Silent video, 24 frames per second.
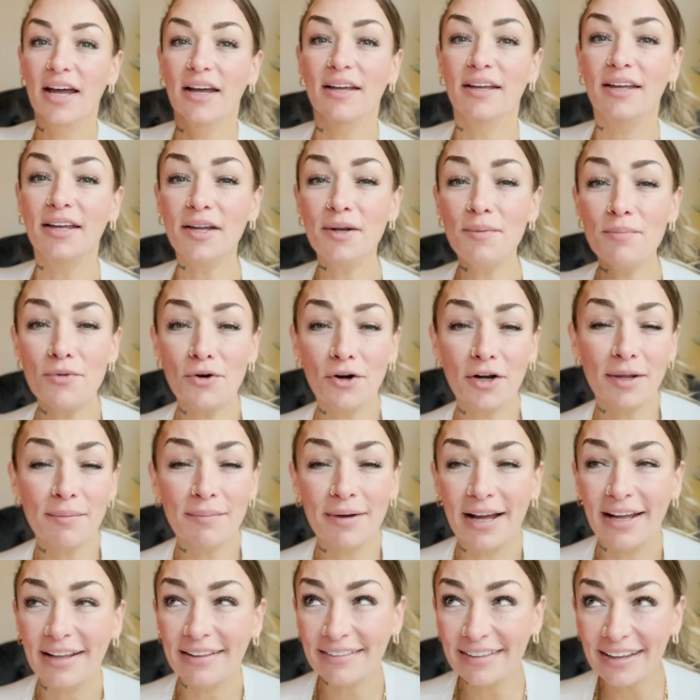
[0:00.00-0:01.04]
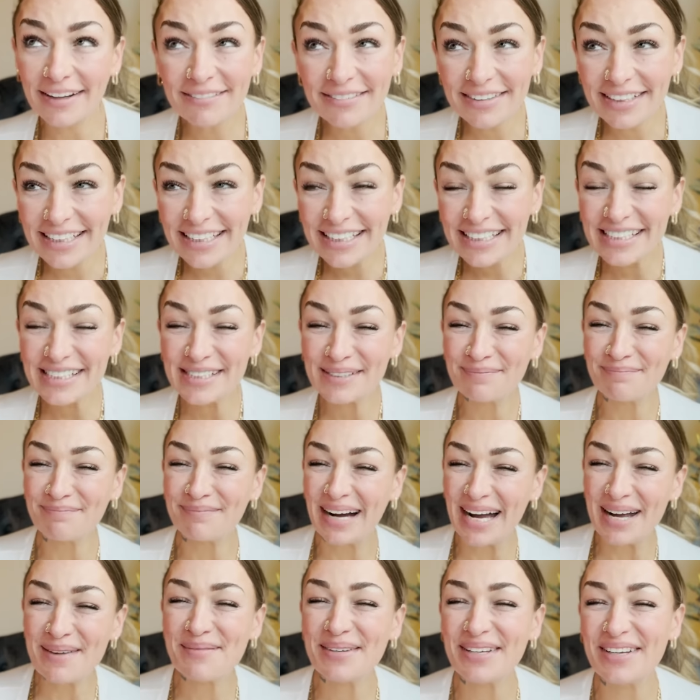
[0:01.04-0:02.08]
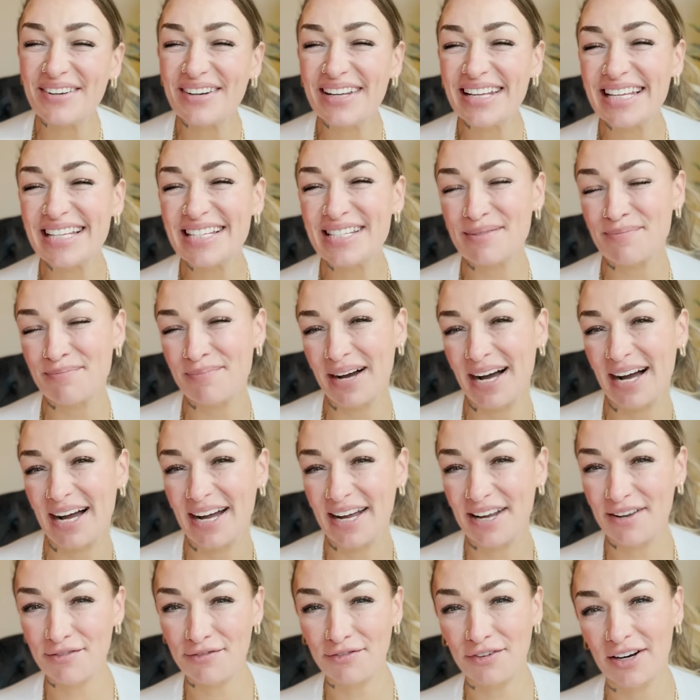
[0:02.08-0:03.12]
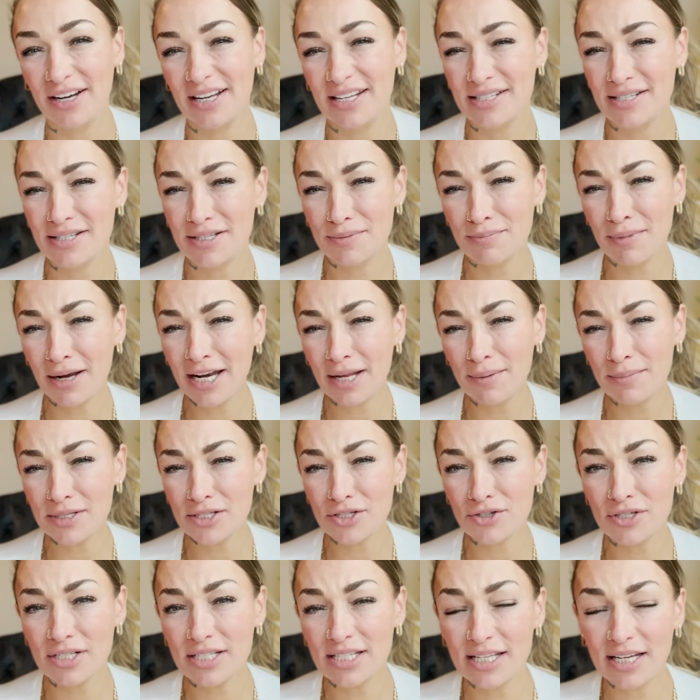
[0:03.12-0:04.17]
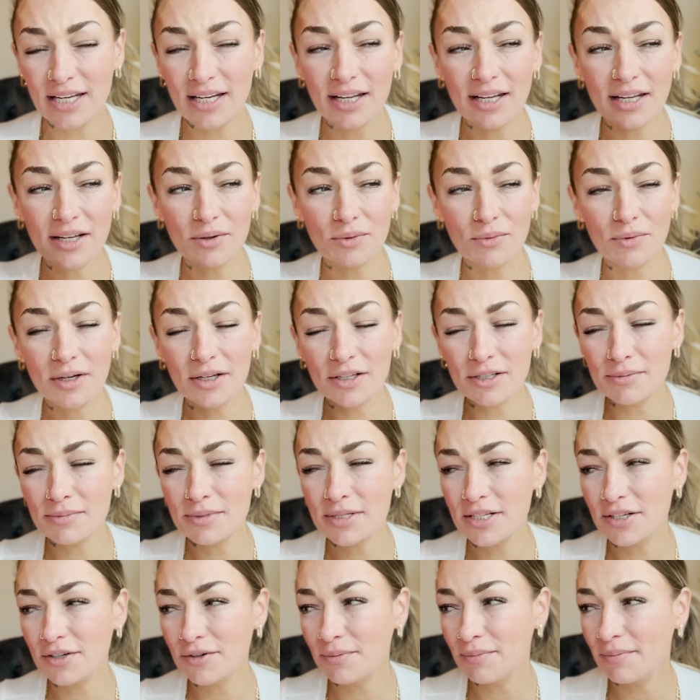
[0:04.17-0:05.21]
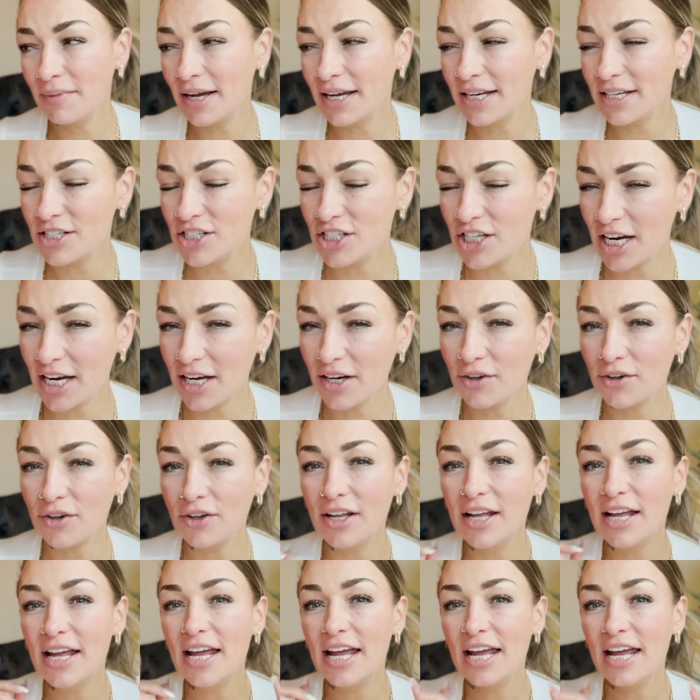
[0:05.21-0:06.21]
Good morning, my lovelies, my beauties, my friends. My name is Christina and welcome to my channel.